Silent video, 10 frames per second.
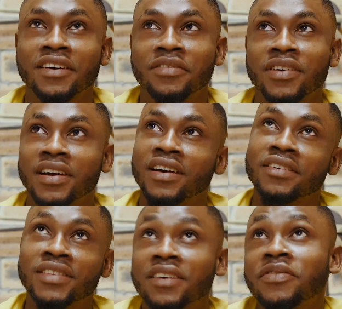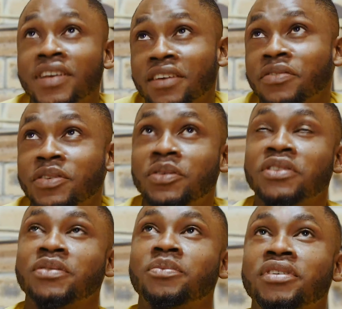that father, that father figure
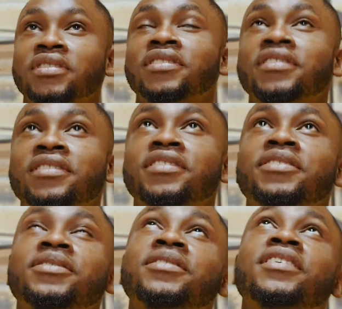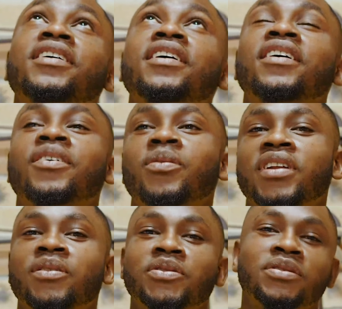is missing. You know,
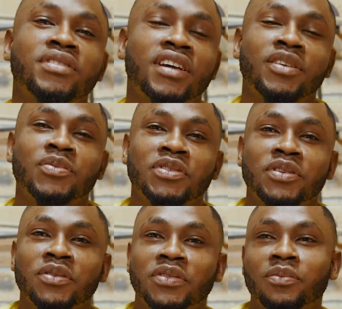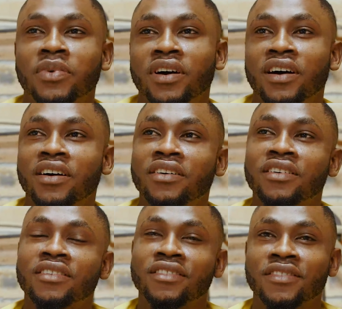when I want to tell him stuff
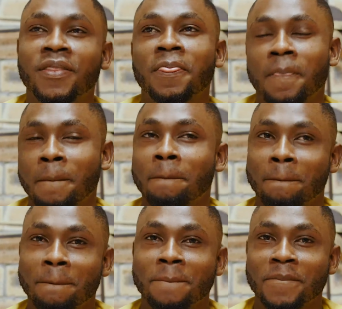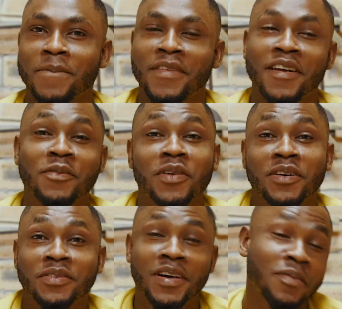about,
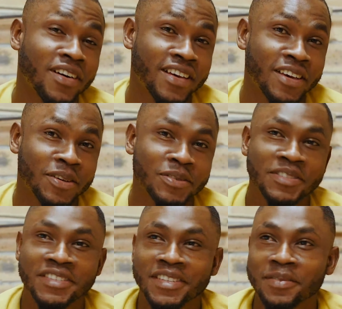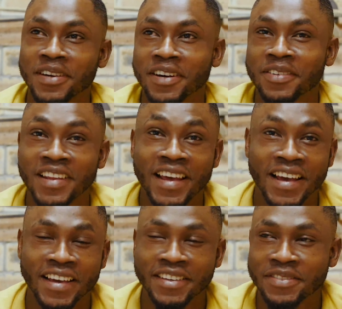well, about girls, about
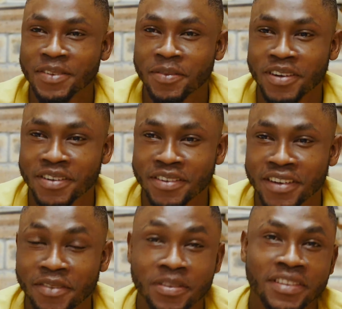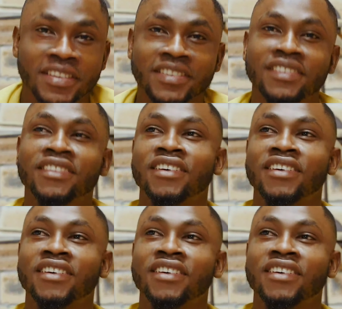life, about everything,